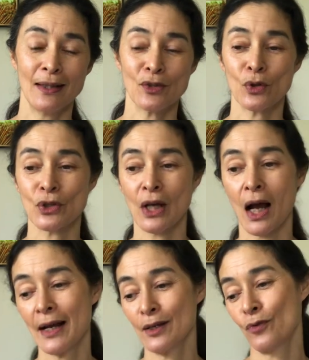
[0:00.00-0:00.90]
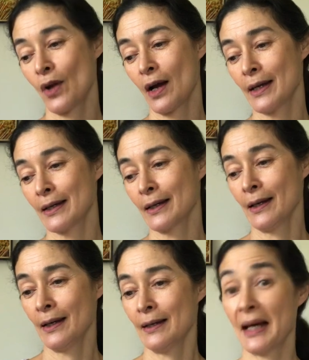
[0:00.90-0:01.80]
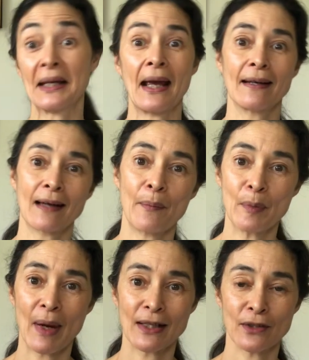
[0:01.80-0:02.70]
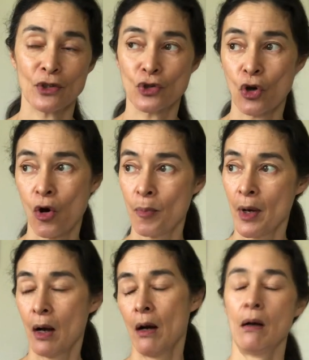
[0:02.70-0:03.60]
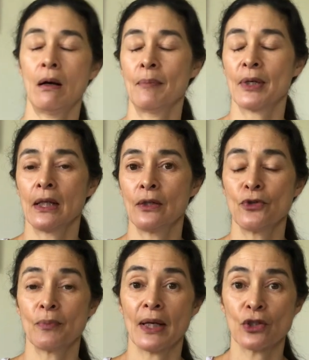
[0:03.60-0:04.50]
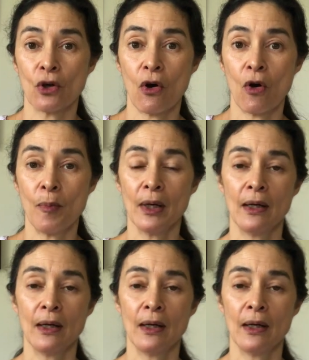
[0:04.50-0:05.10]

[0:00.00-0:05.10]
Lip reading: So it's kind of like, again, coming back to the job, oh, I'm going to lose my job.